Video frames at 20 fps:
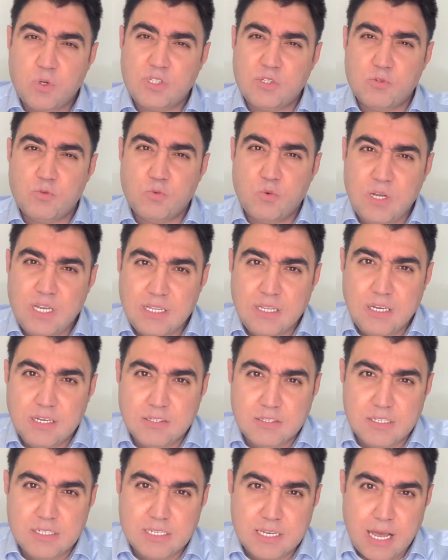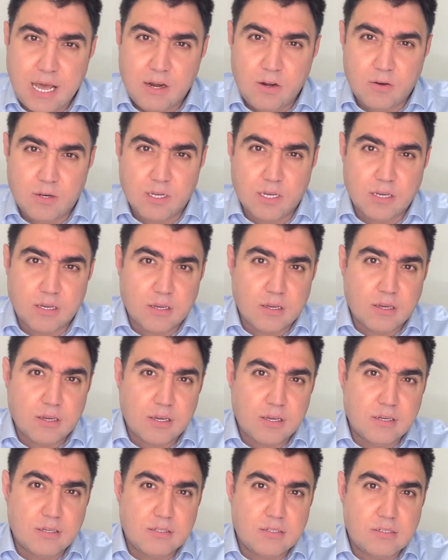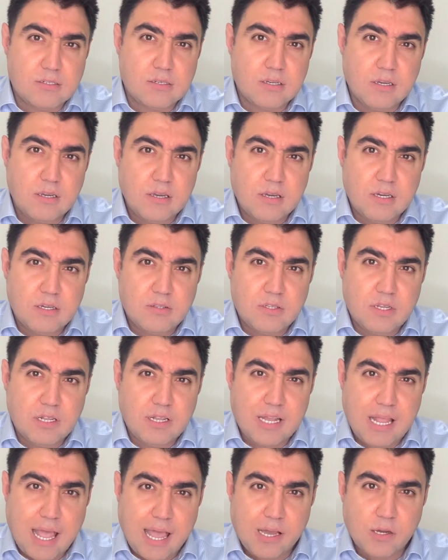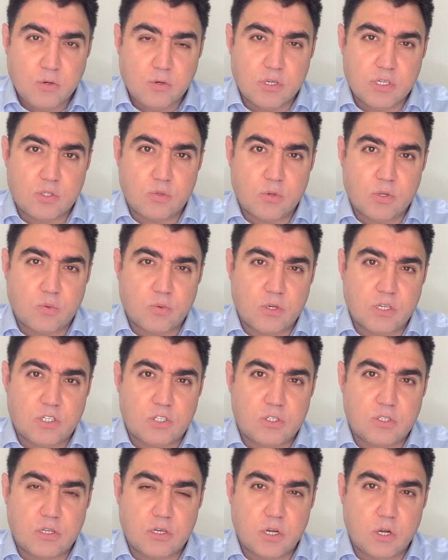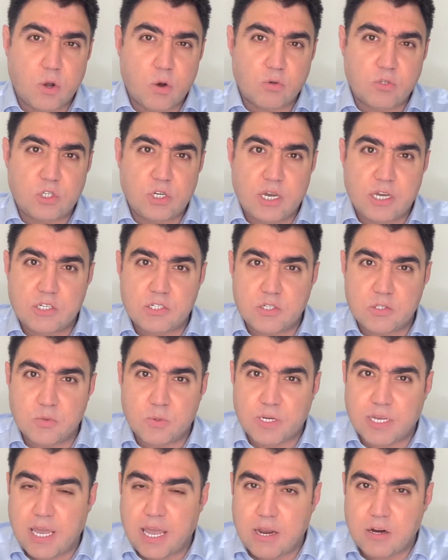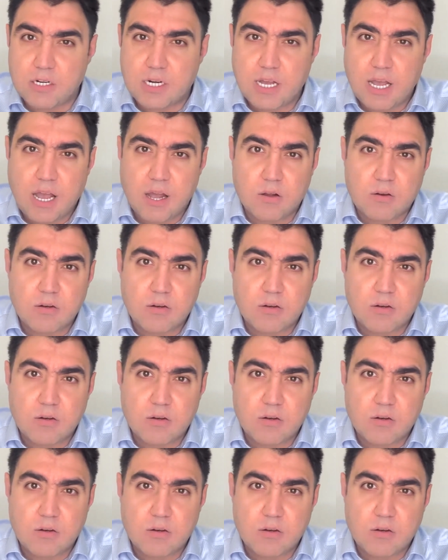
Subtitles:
really unsettling is the language with which the negotiations were carried out.